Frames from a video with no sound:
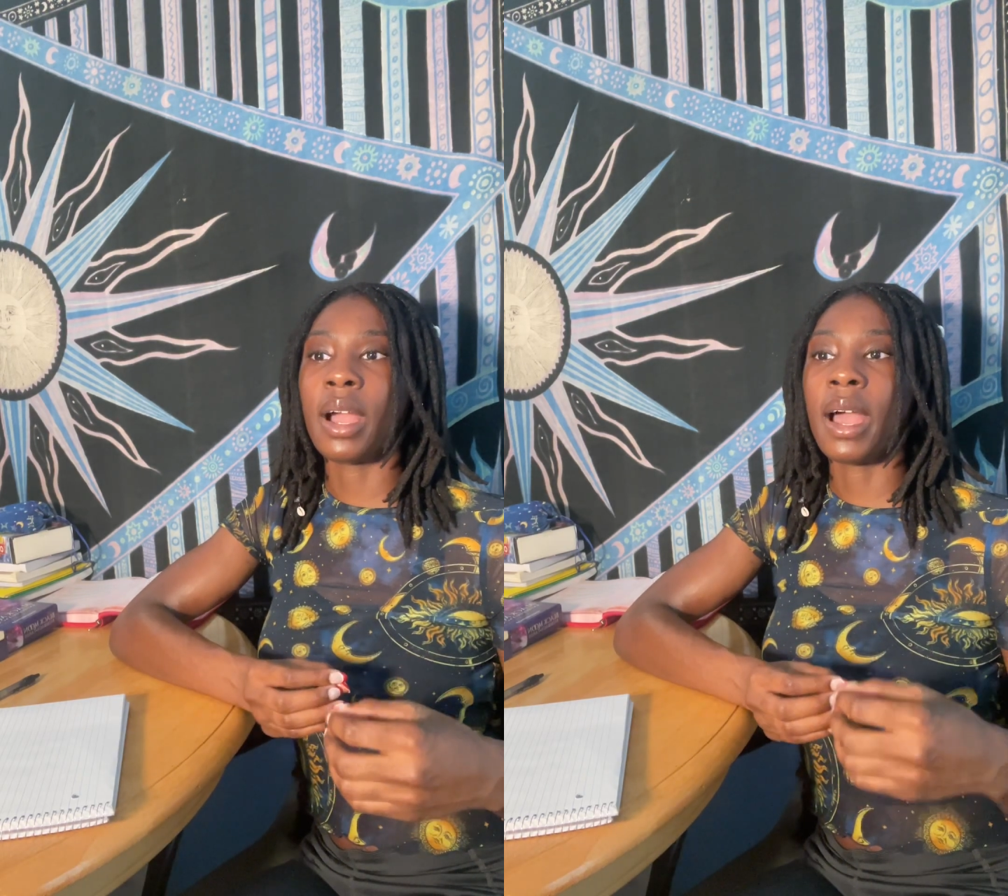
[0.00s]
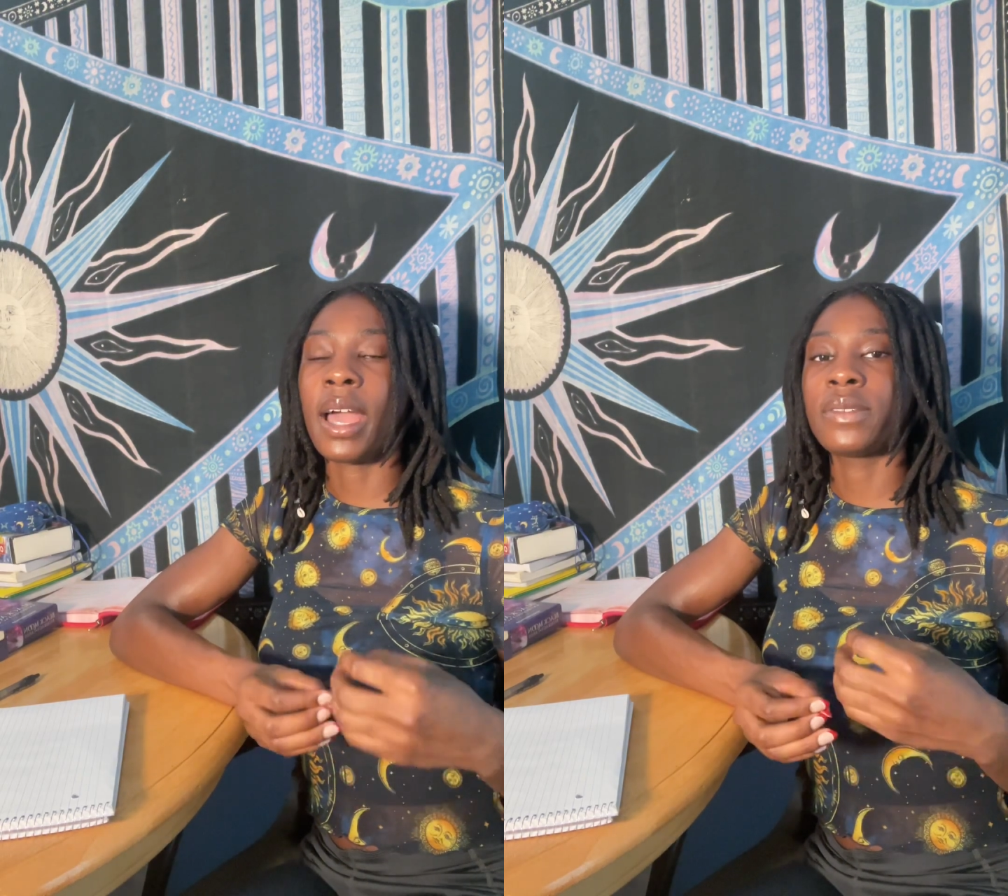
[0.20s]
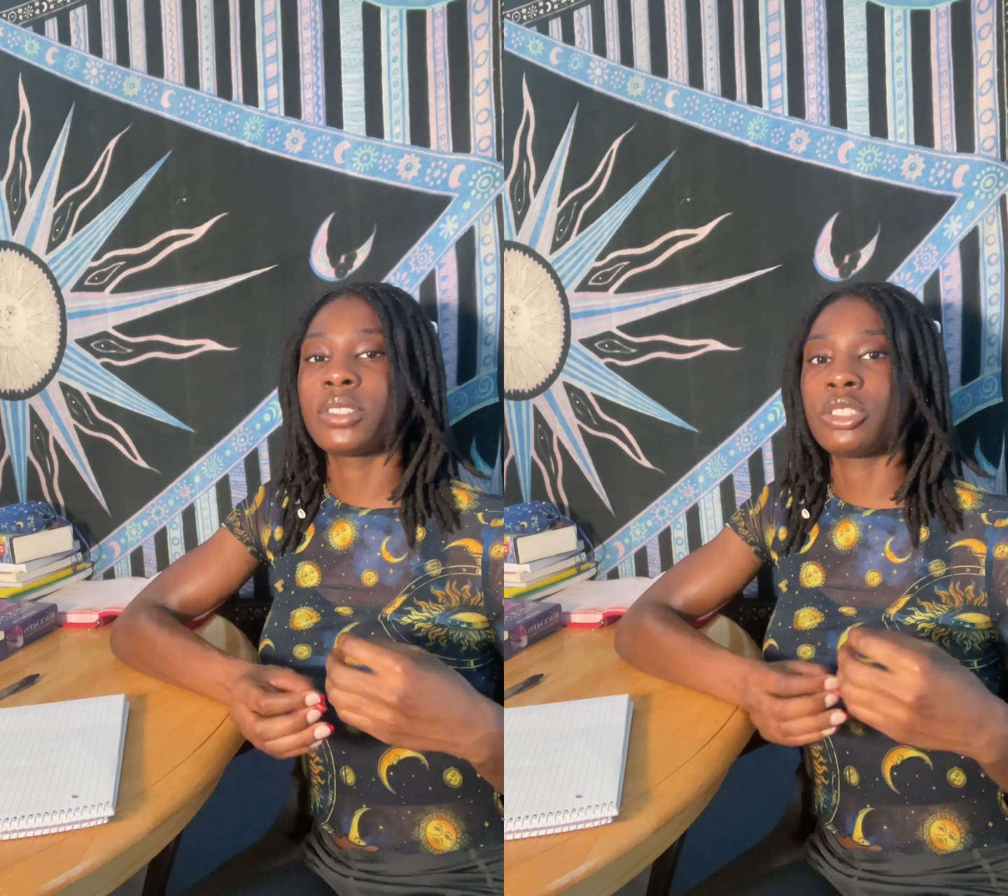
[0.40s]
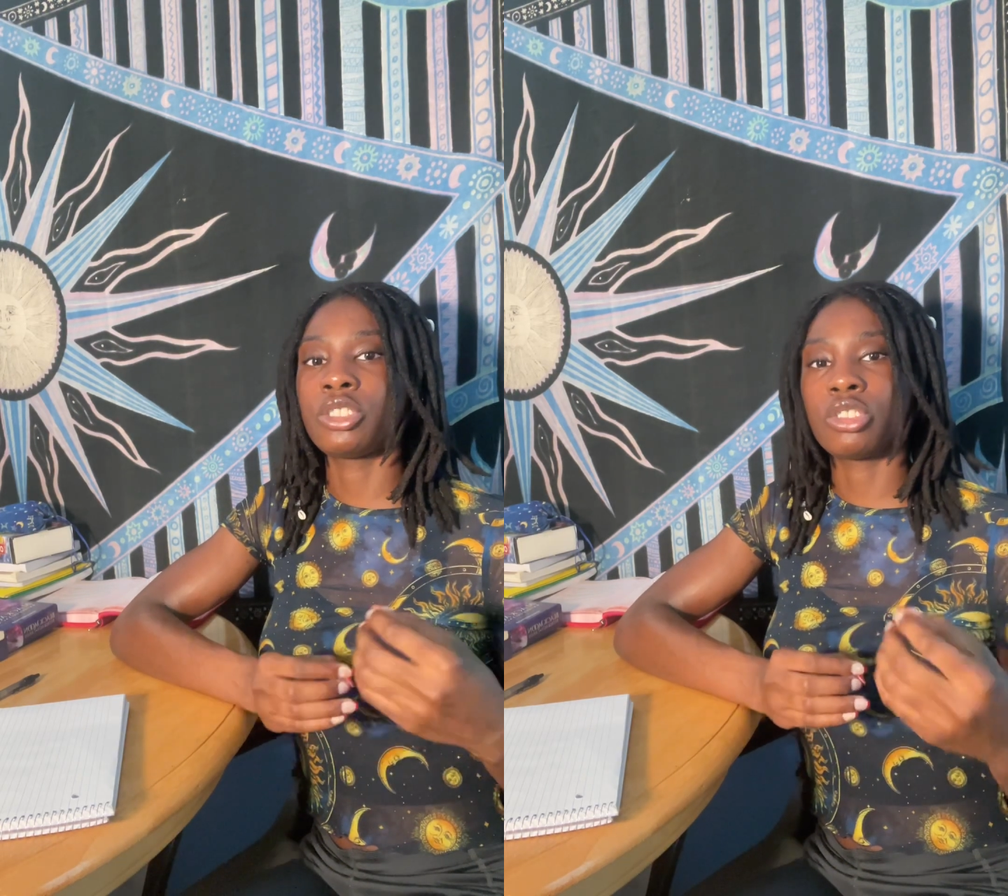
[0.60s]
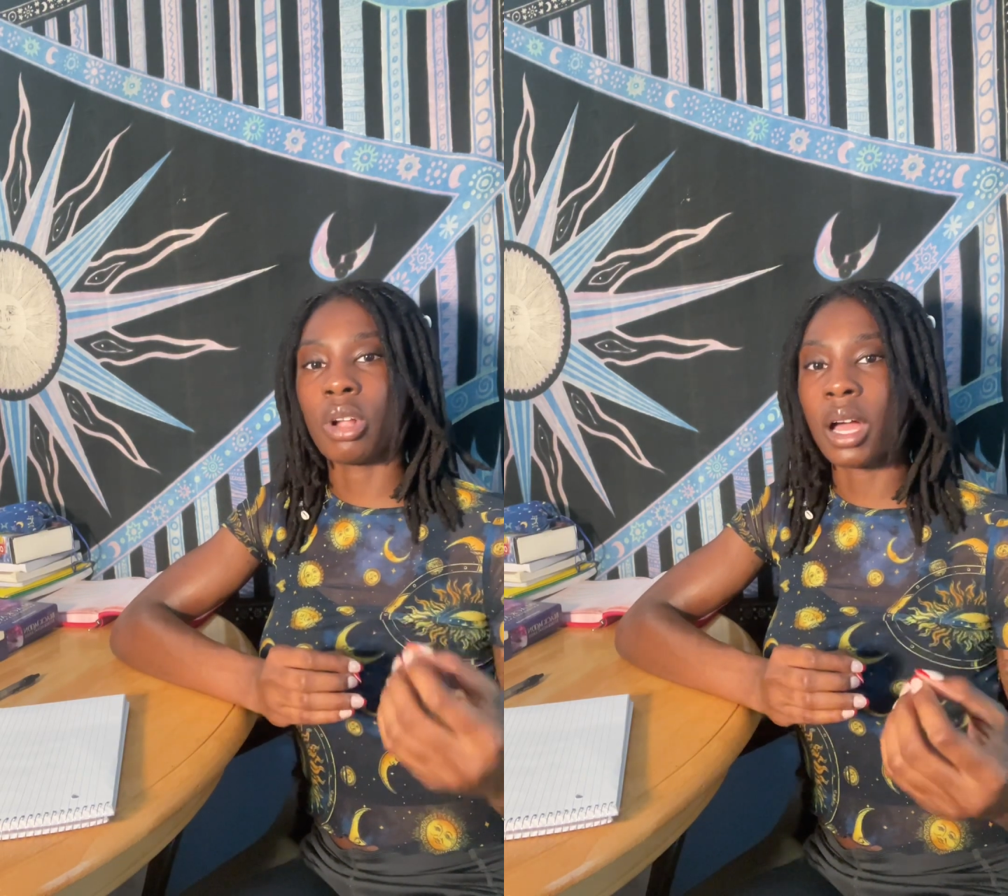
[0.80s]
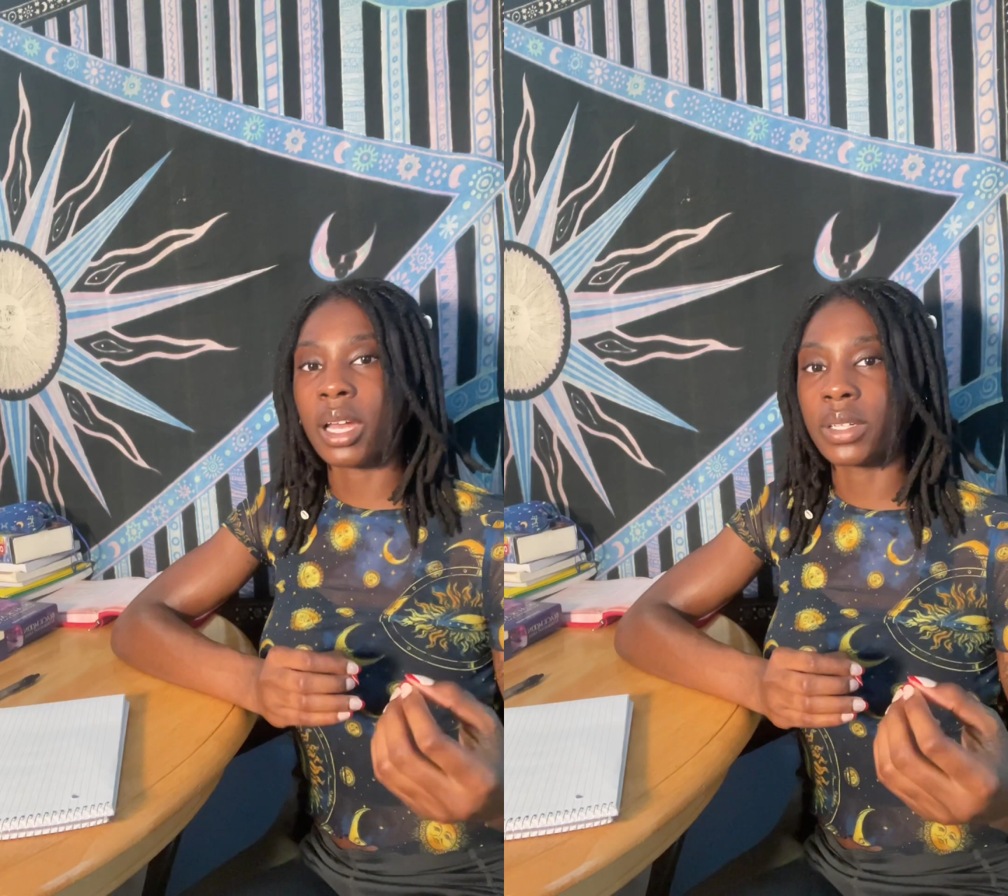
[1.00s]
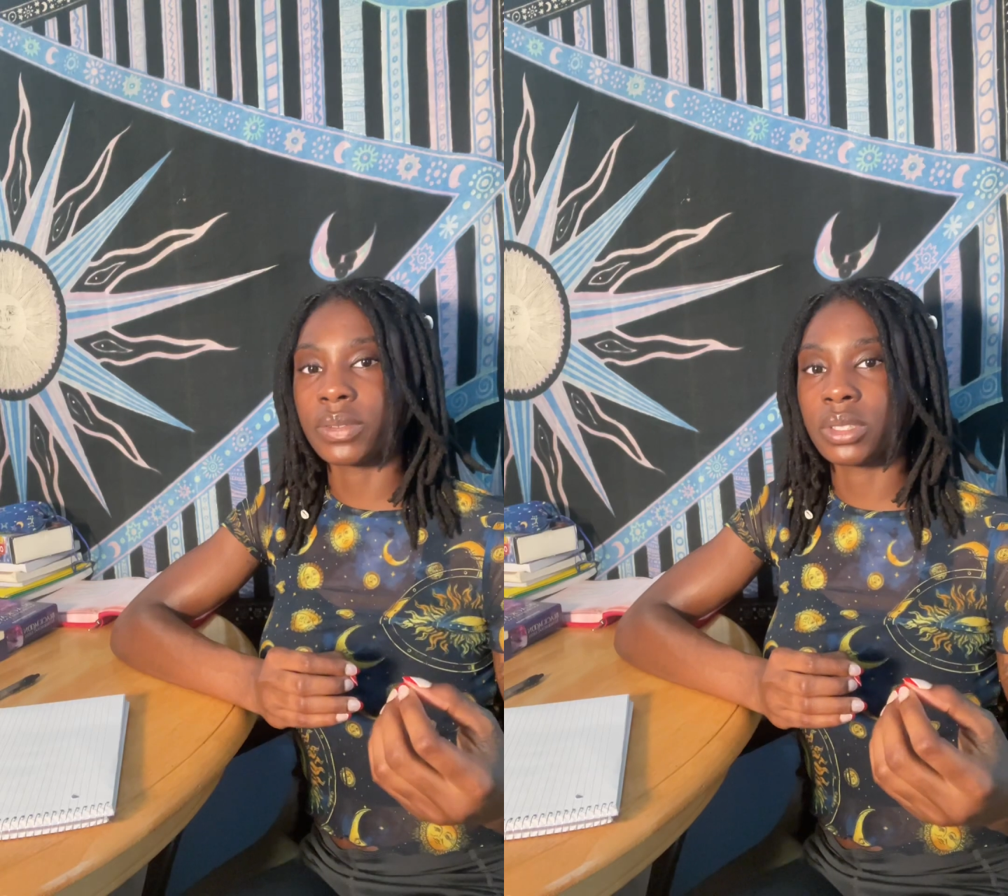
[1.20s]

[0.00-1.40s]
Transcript: I have to strive